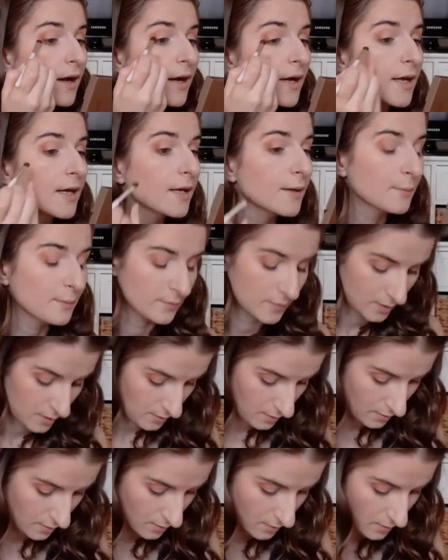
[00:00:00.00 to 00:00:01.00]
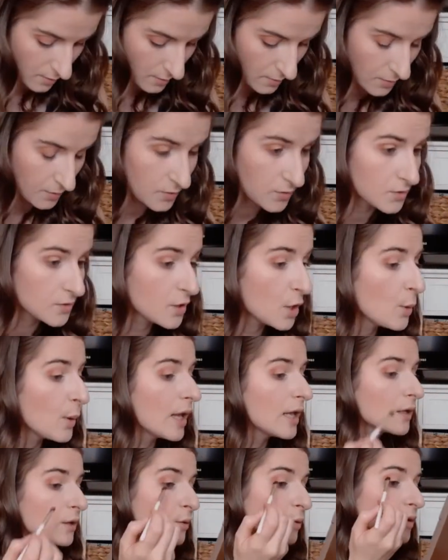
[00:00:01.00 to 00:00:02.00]
I am so
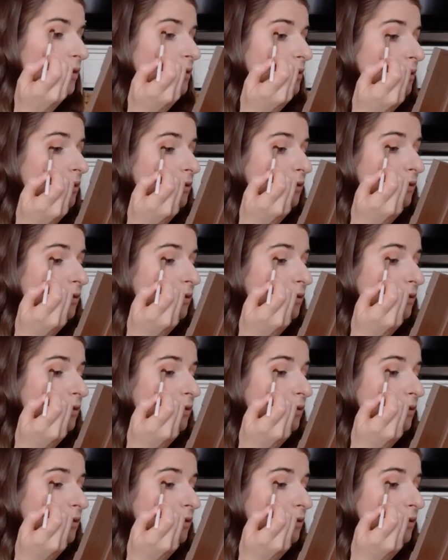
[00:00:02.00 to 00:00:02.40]
eloquent.